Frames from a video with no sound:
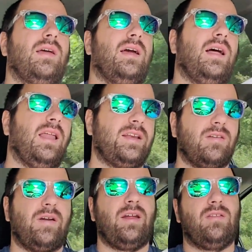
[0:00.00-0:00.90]
I like
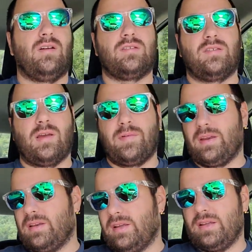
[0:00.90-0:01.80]
the way it looks. I
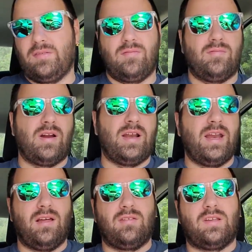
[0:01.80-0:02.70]
mean, right
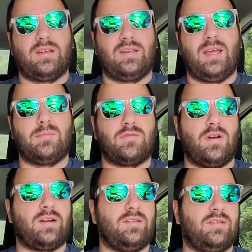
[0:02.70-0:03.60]
now it looks like a damn
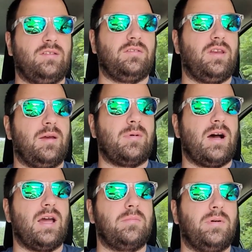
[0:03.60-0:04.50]
truck. It sits so damn
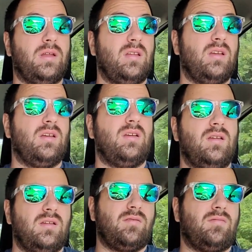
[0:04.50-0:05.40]
high, but
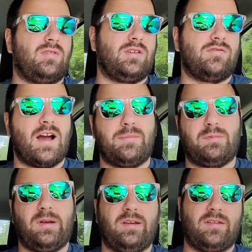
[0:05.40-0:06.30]
with the drop
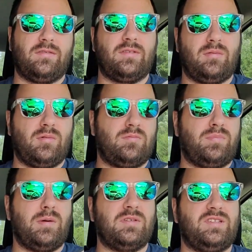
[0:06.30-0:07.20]
springs, it was
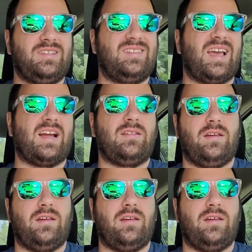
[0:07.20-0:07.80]
pretty much exactly a